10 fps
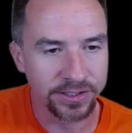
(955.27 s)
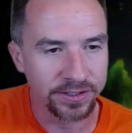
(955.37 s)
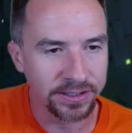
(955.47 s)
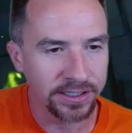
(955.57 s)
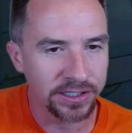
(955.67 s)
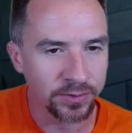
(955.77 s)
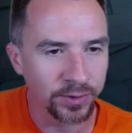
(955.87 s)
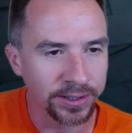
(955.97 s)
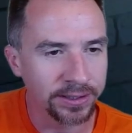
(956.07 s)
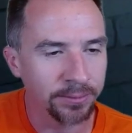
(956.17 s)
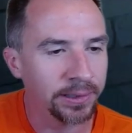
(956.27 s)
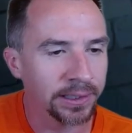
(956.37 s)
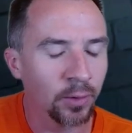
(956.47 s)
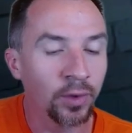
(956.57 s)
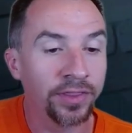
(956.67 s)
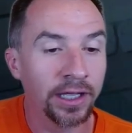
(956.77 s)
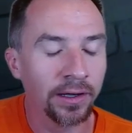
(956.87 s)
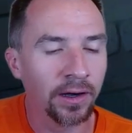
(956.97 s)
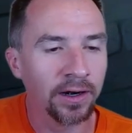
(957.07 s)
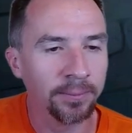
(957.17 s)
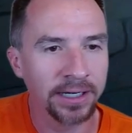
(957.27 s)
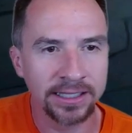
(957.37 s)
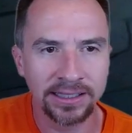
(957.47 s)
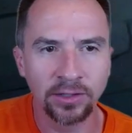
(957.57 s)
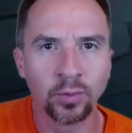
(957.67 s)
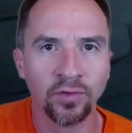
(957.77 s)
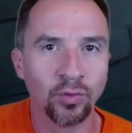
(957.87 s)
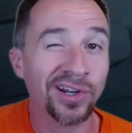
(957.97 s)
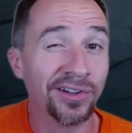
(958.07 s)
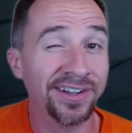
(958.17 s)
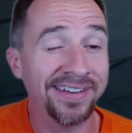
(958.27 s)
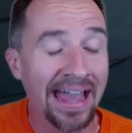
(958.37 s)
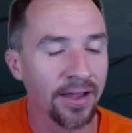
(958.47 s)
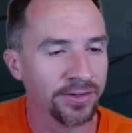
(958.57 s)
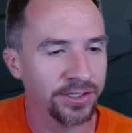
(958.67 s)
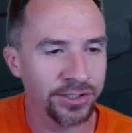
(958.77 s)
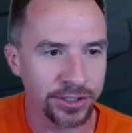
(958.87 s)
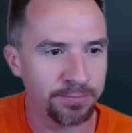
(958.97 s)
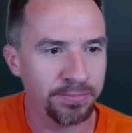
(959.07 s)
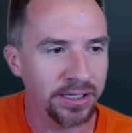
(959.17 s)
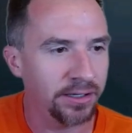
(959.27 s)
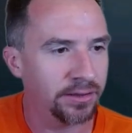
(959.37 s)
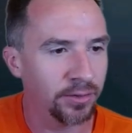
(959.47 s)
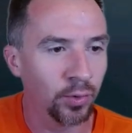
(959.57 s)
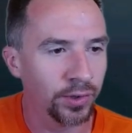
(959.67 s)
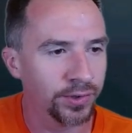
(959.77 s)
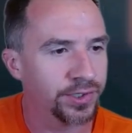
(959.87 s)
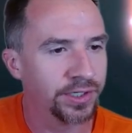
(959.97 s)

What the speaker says: in this one, depending on what they are. But I think we've whittled it down to just be the worst.